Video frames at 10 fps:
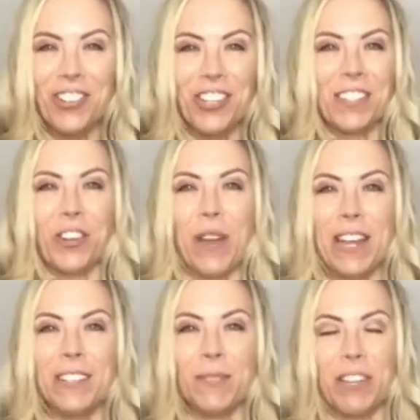She is a
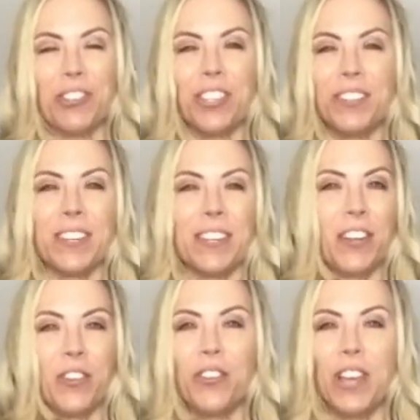credit specialist, and I
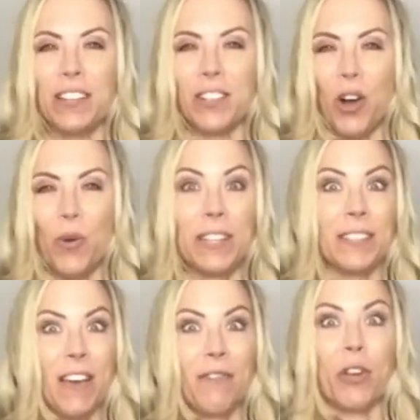know you guys always
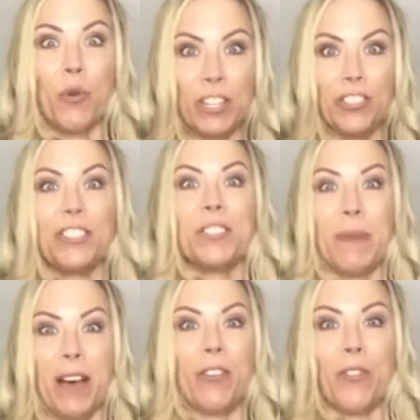have questions
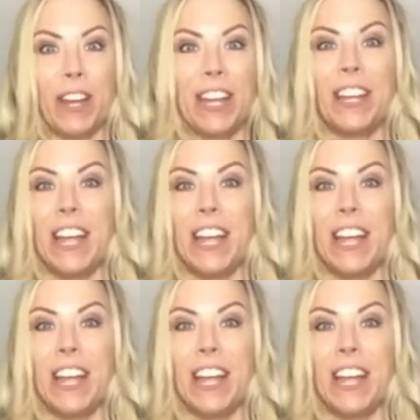about credit,